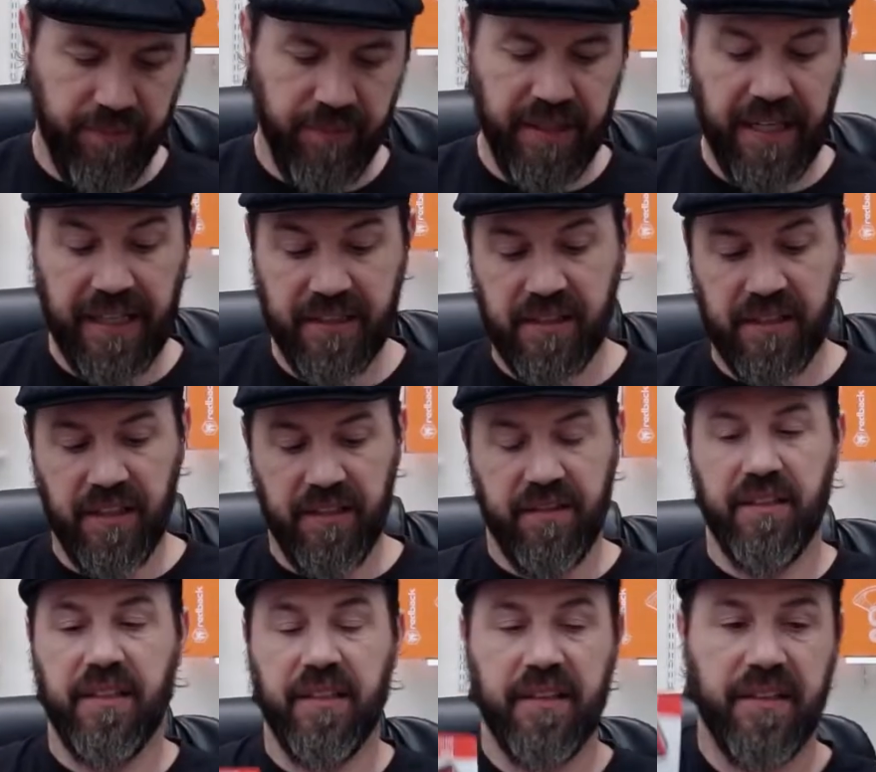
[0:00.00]
man, I just look,
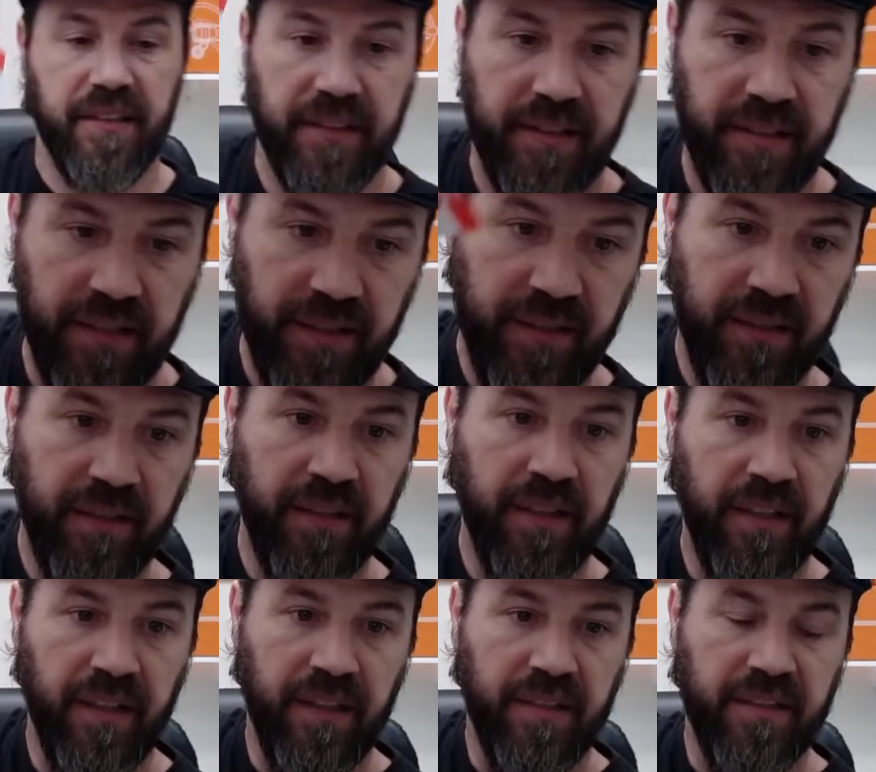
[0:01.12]
look at this.
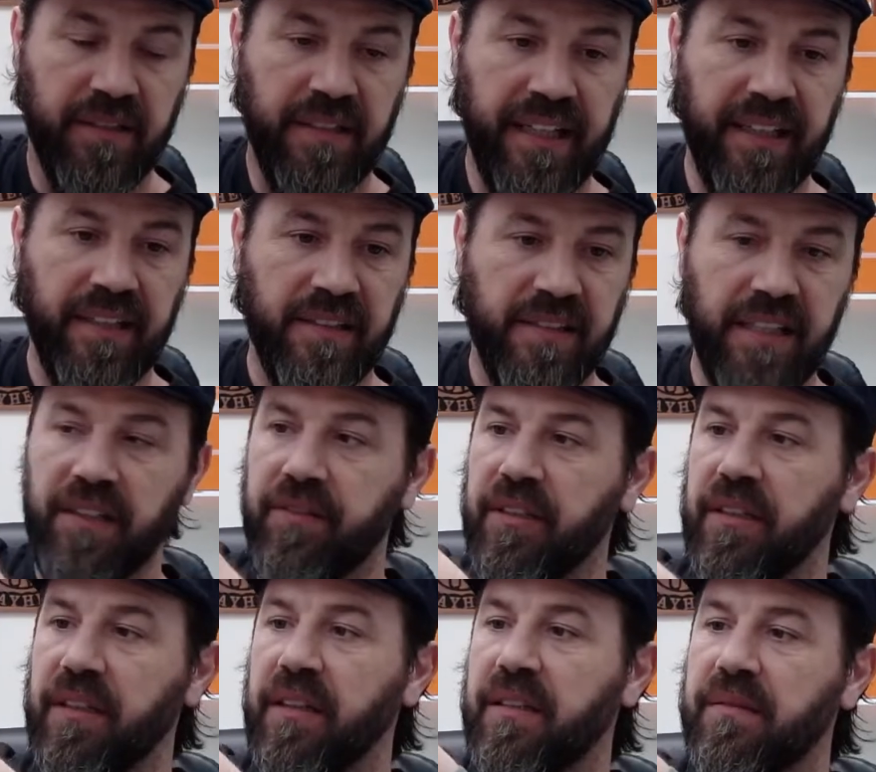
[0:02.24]
It's like, instead of
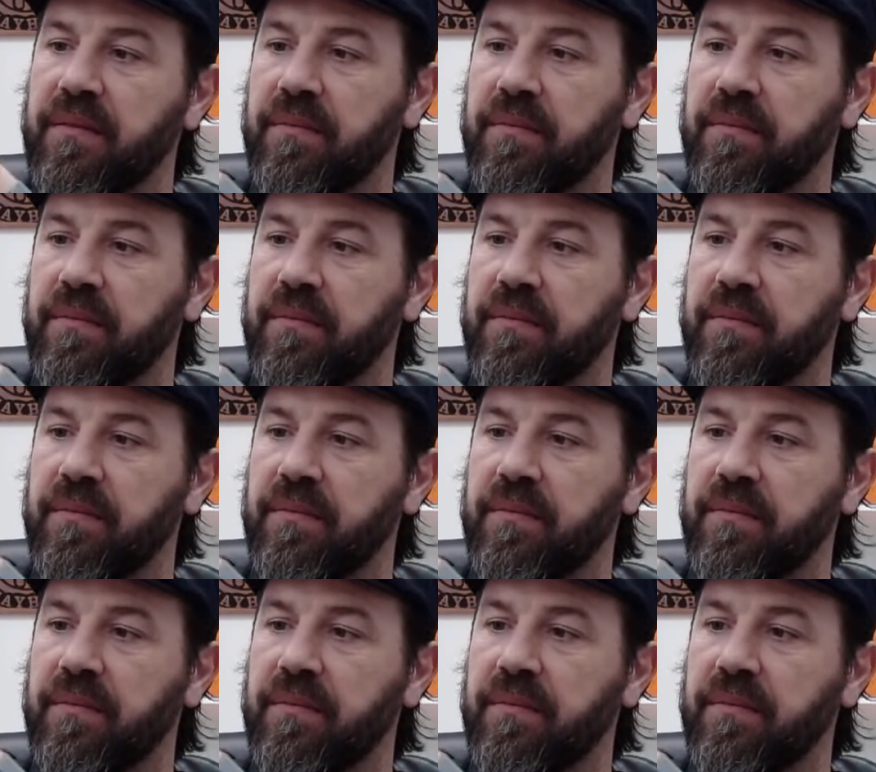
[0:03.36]
a,